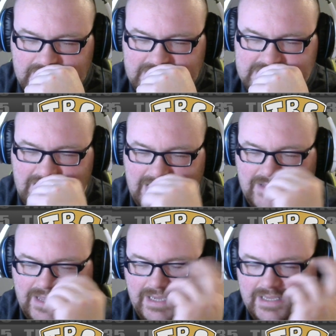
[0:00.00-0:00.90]
not
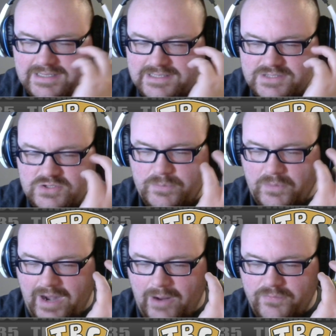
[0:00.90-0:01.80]
like super
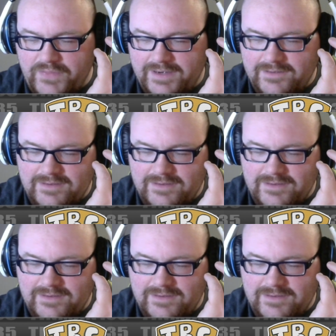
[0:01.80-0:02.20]
out there.